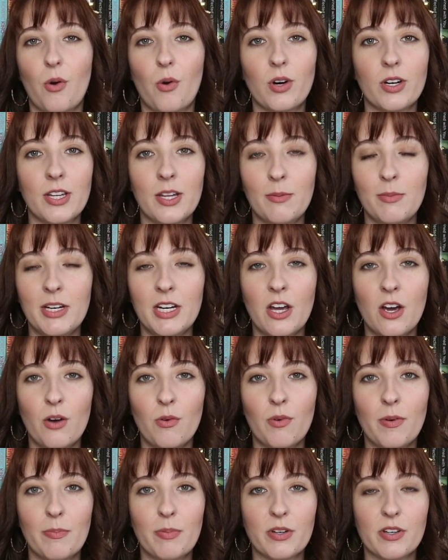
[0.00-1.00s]
or let me
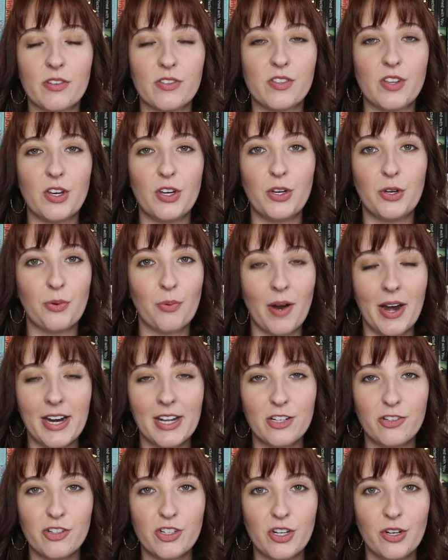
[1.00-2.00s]
know what books you read
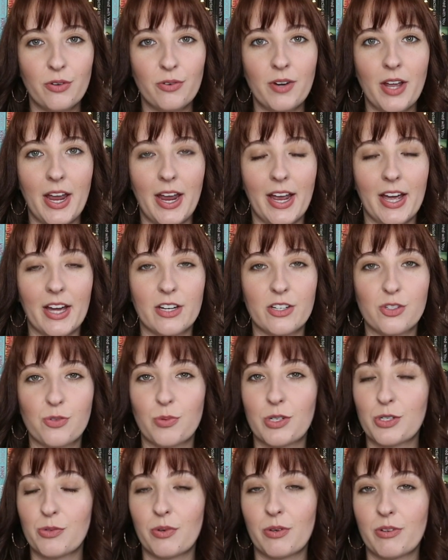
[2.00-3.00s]
in June and
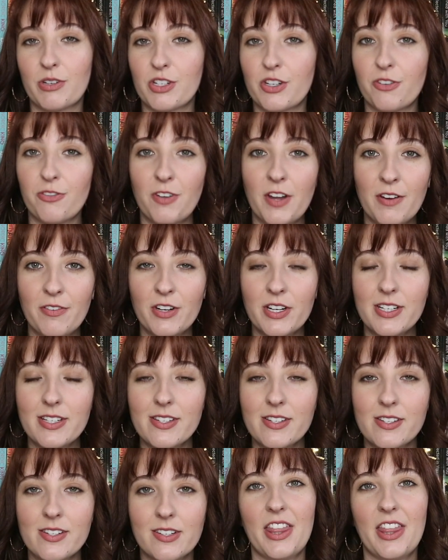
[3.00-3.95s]
which one was your favorite.